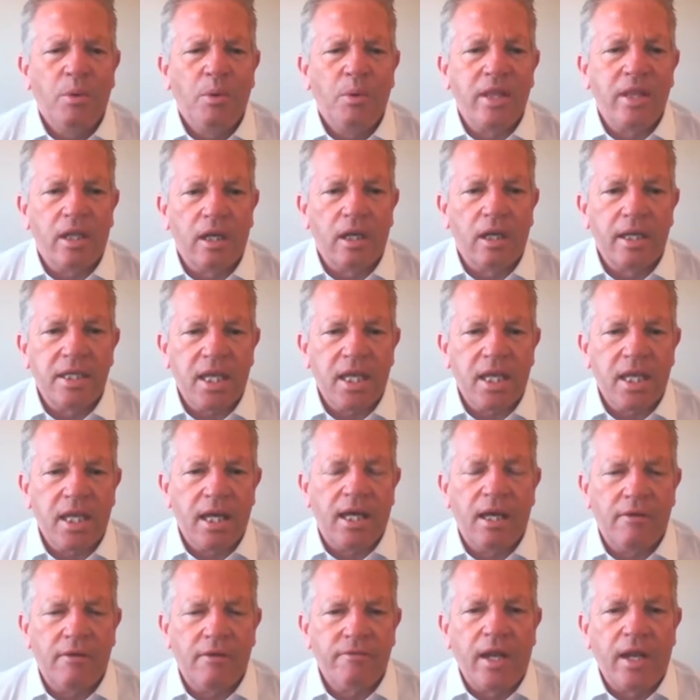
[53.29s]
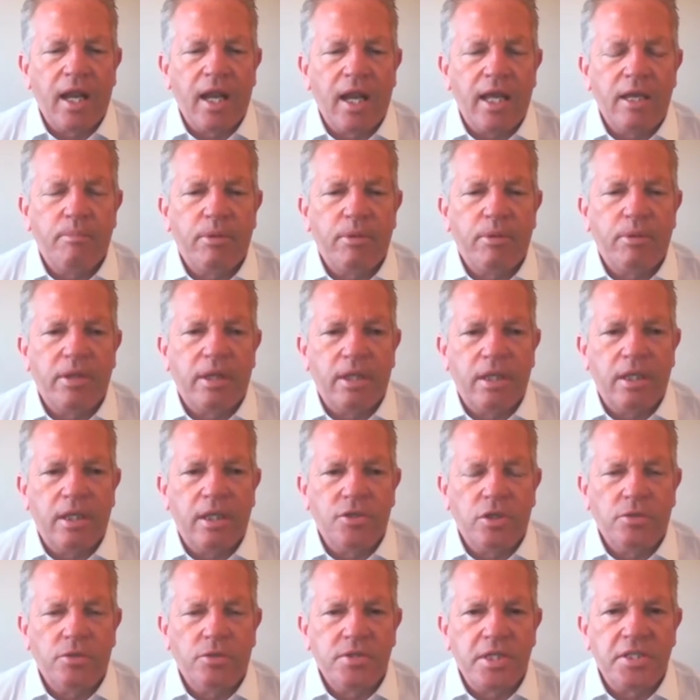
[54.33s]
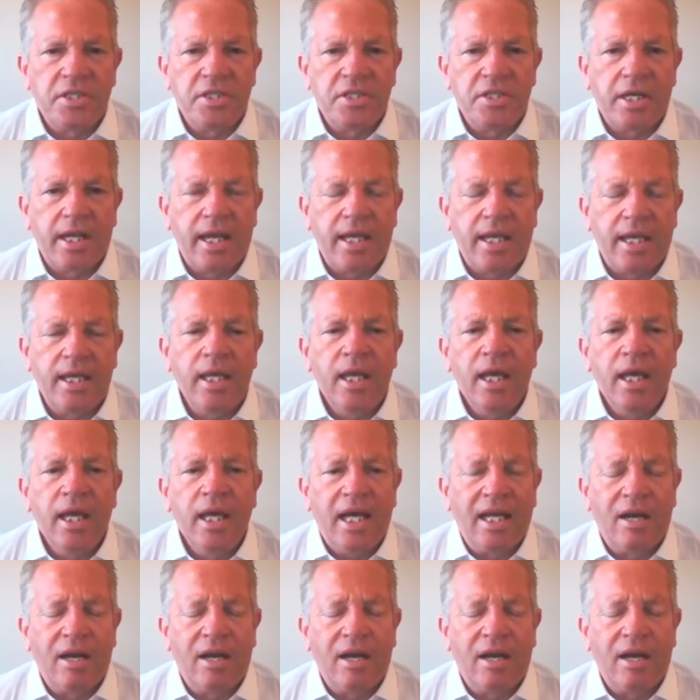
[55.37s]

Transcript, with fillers: with at least half the labour that he's using today